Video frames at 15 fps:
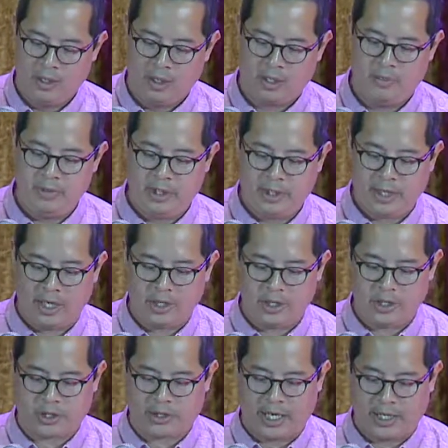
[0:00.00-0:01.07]
Communication
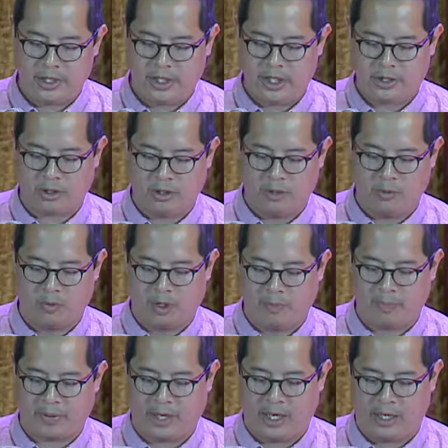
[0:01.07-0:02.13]
strategy is only one
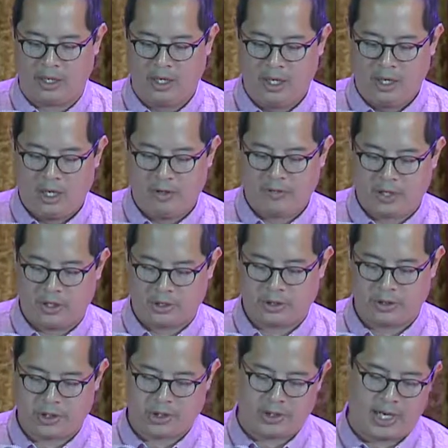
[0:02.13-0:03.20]
part of
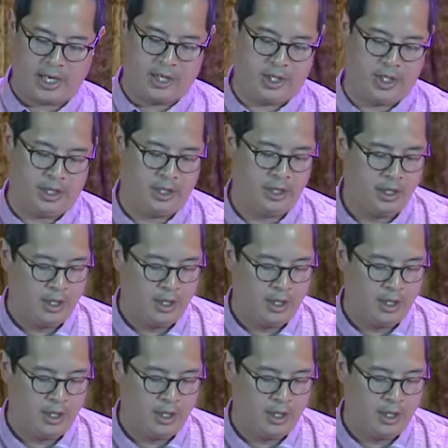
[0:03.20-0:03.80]
cultural strategy.